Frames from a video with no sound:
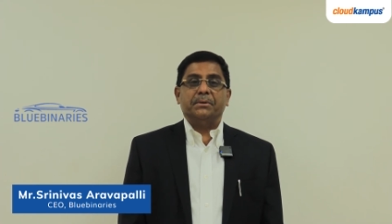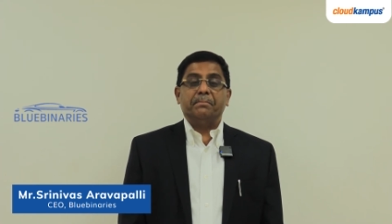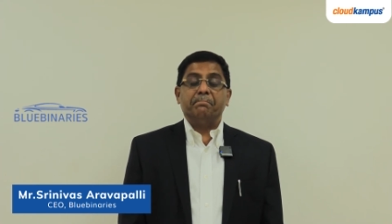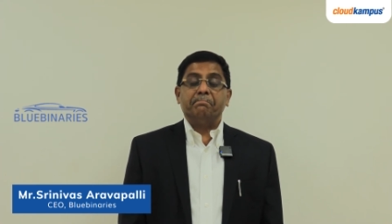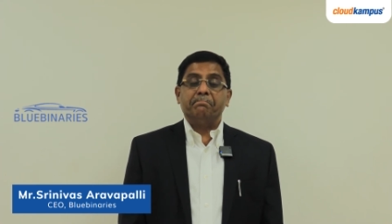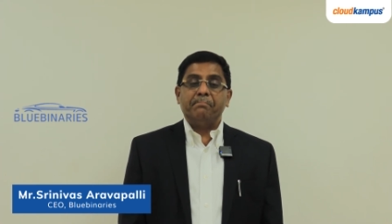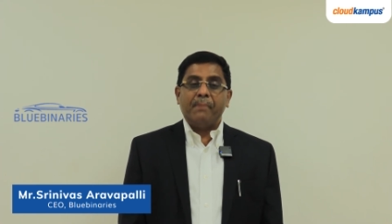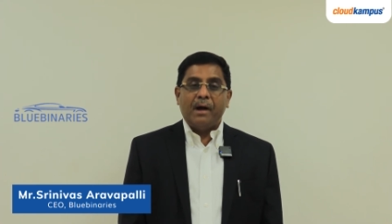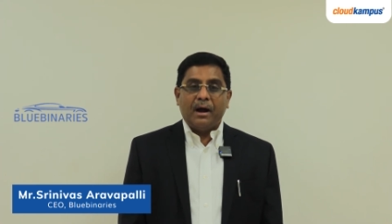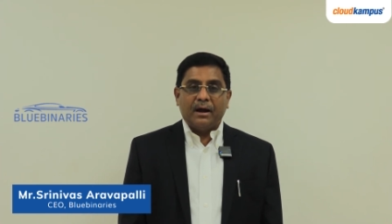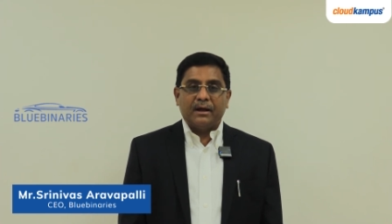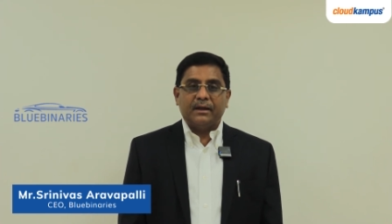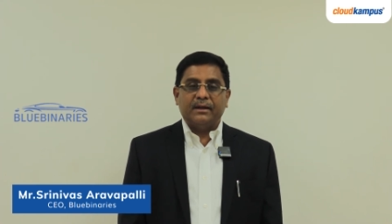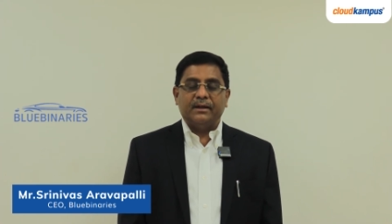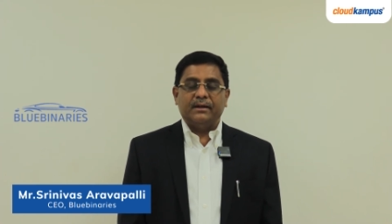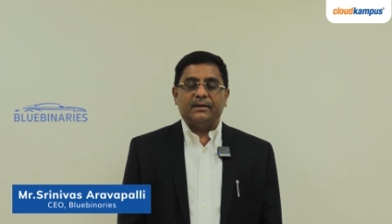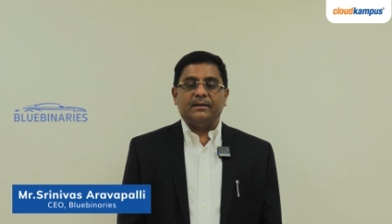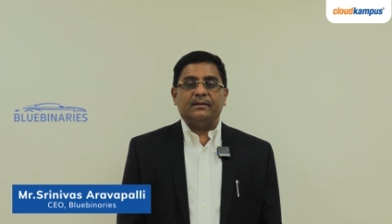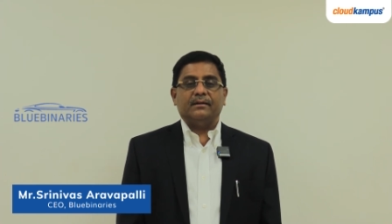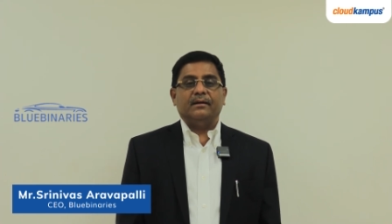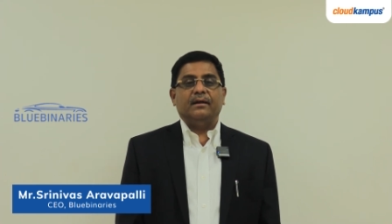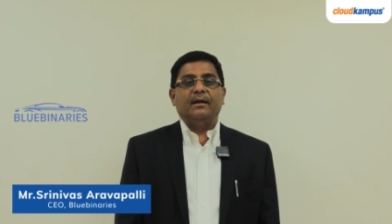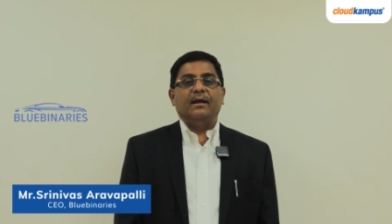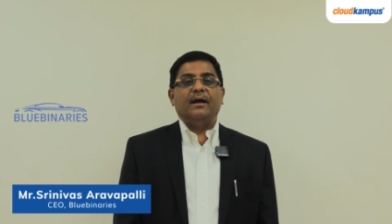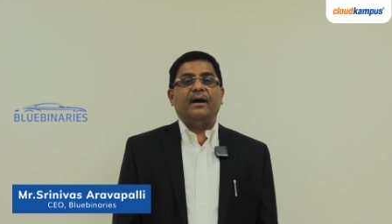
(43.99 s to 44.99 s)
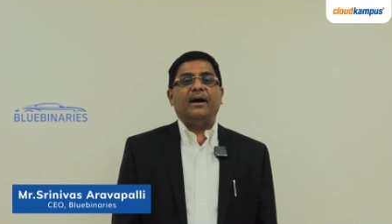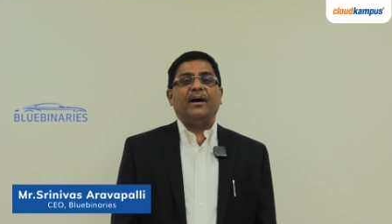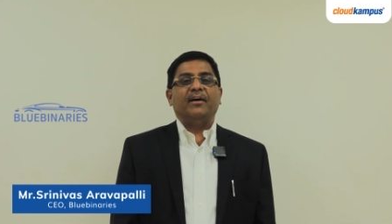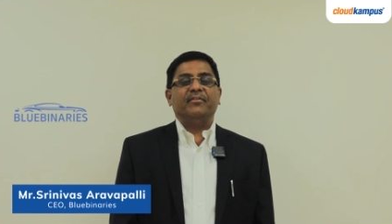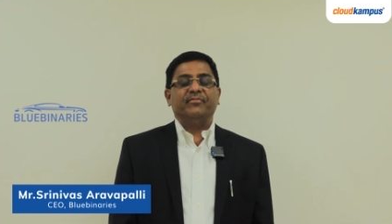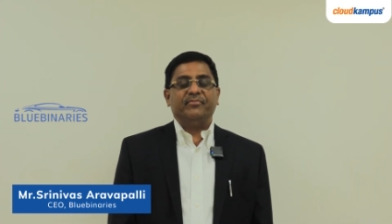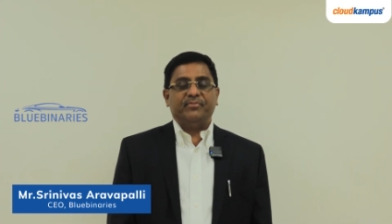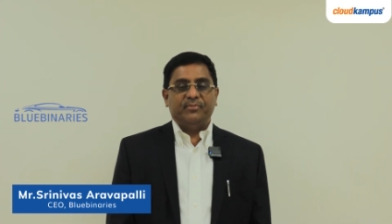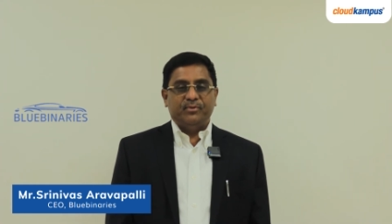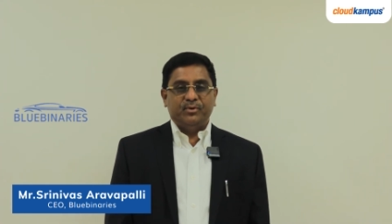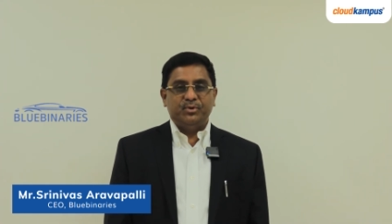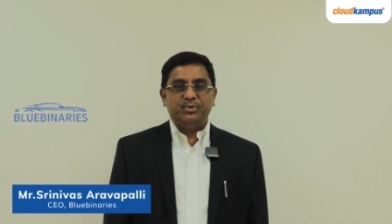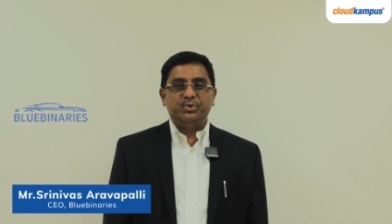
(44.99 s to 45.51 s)
market
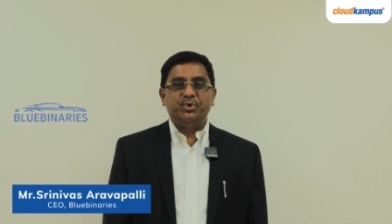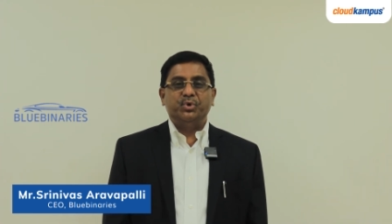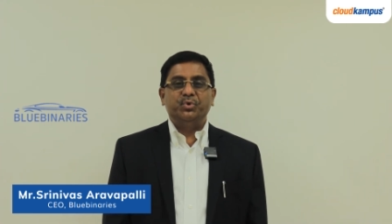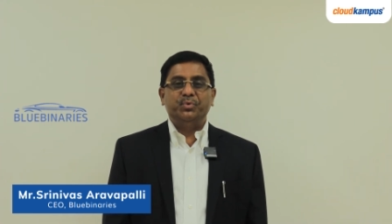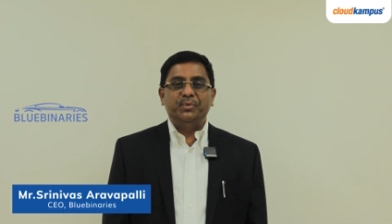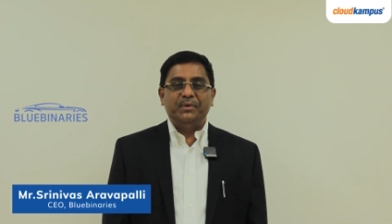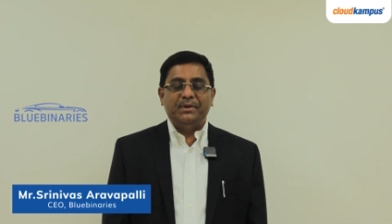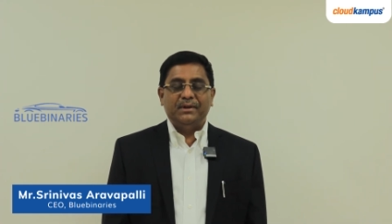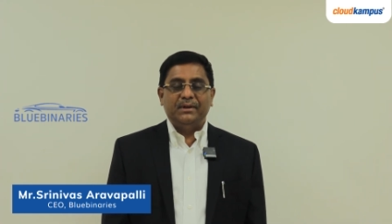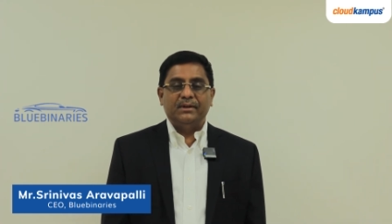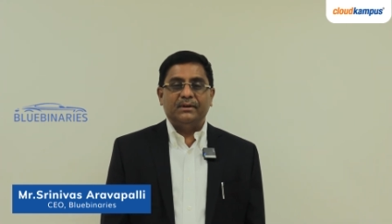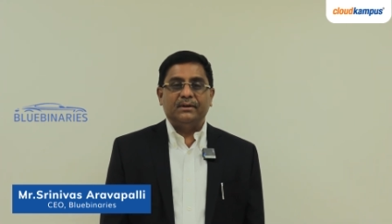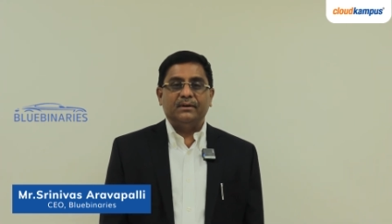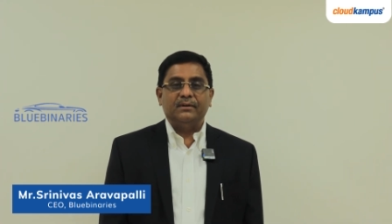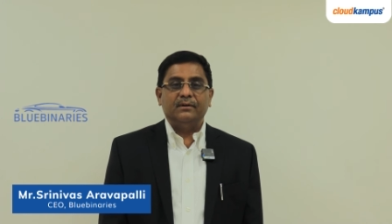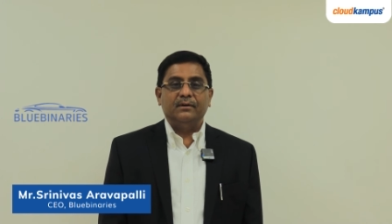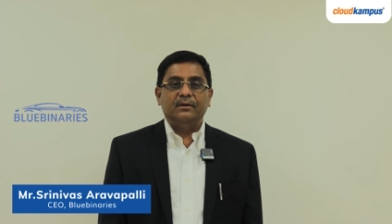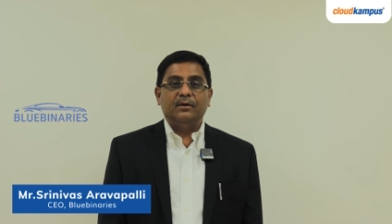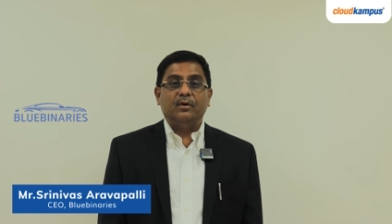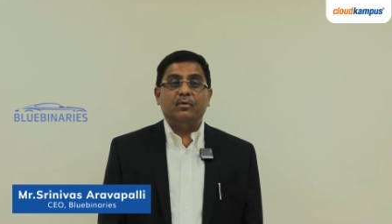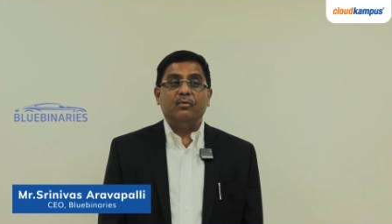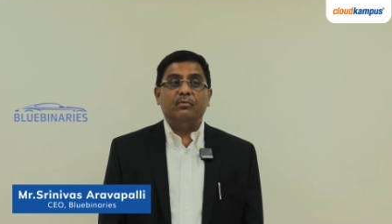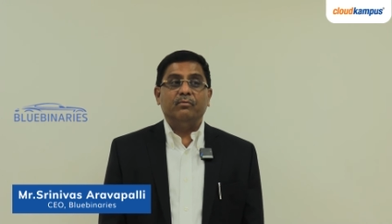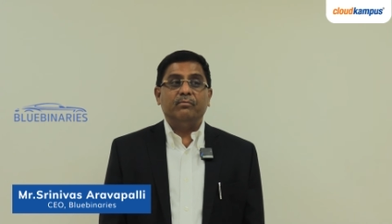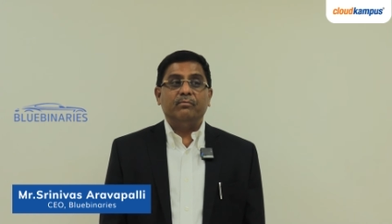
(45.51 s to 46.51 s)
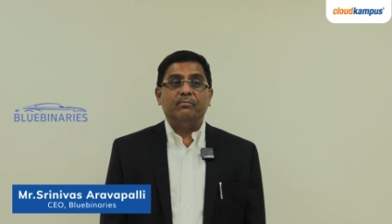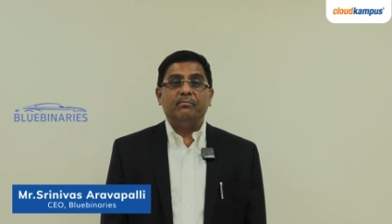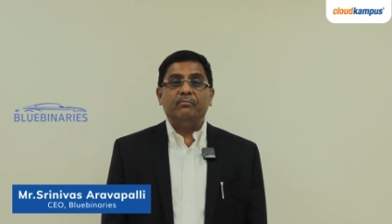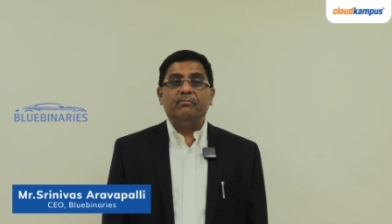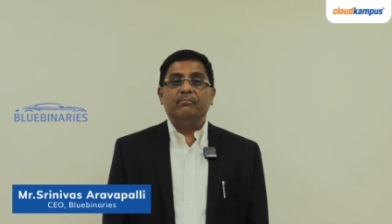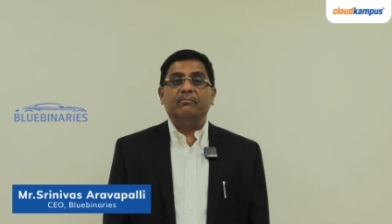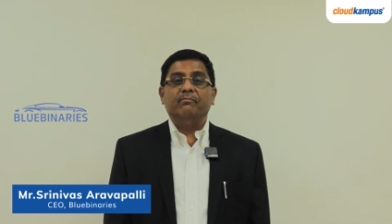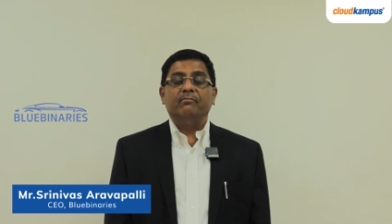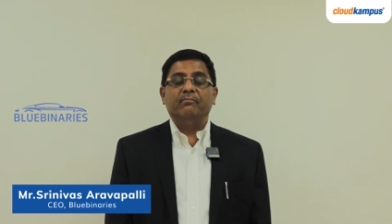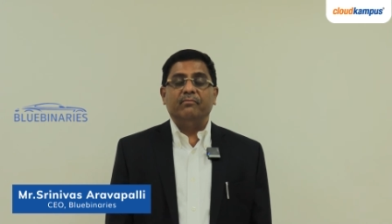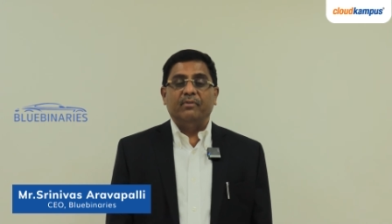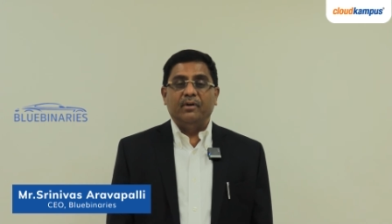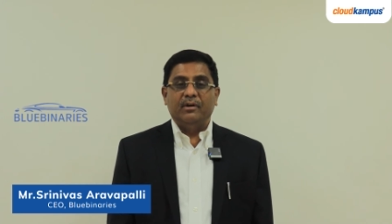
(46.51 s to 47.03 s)
of two-wheeler
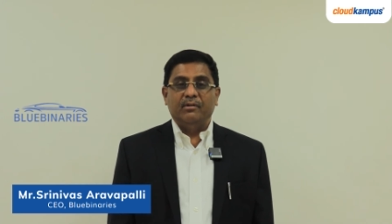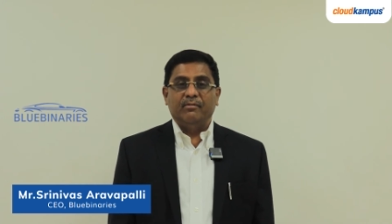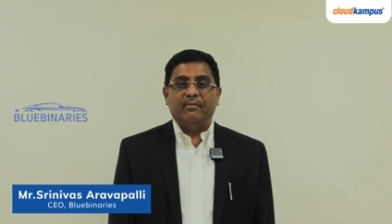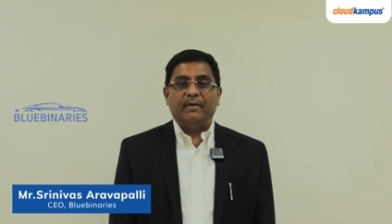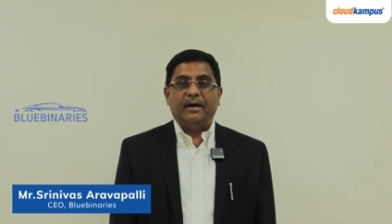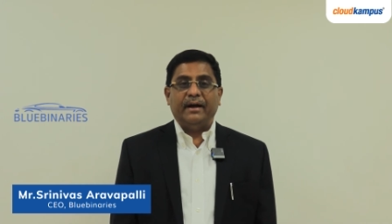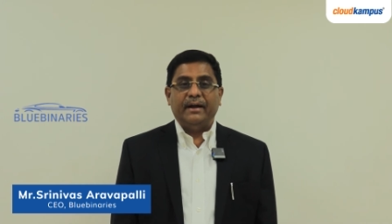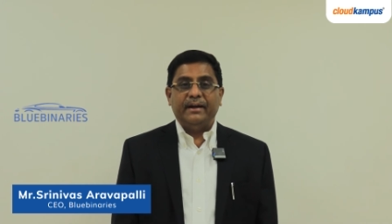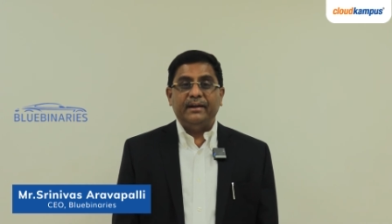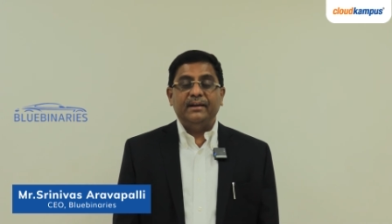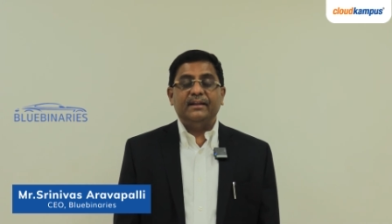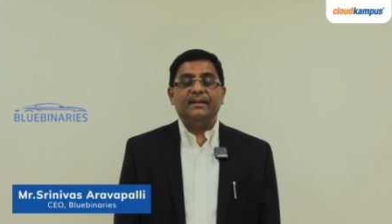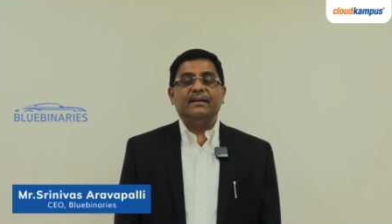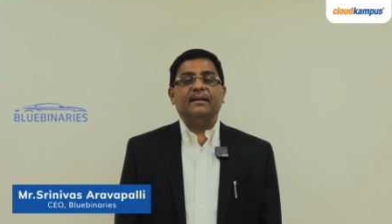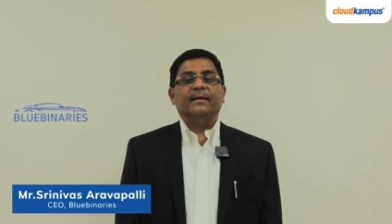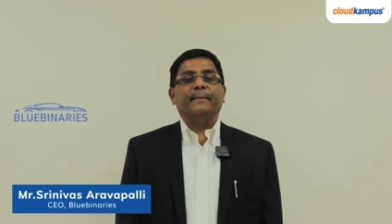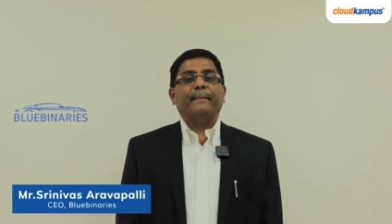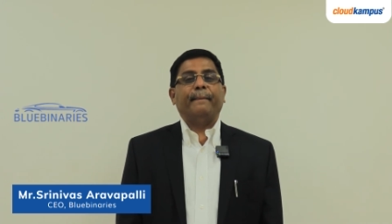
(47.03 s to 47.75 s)
worldwide